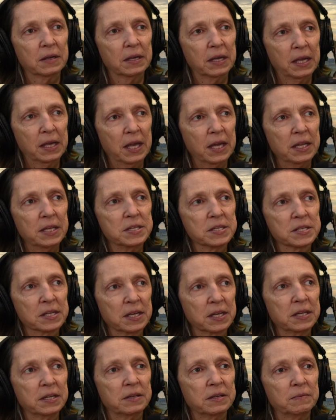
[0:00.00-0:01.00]
kids
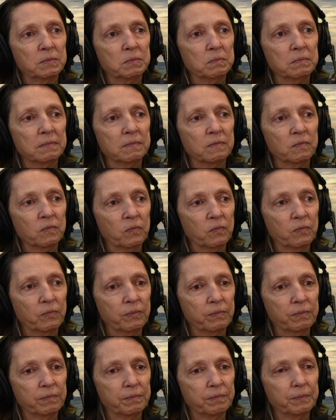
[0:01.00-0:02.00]
can
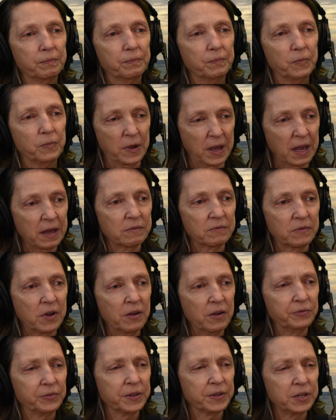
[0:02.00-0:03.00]
get
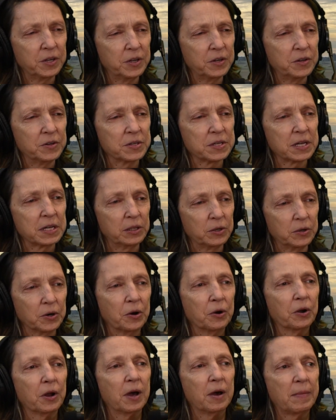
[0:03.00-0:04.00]
involved with news and
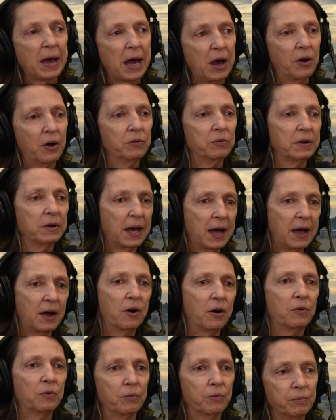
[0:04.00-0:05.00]
learn about
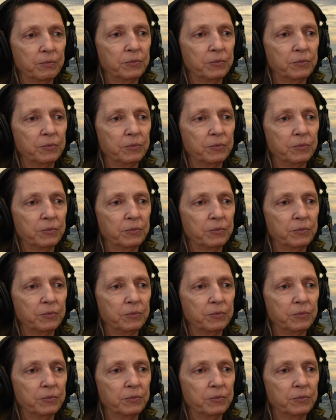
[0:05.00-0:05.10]
how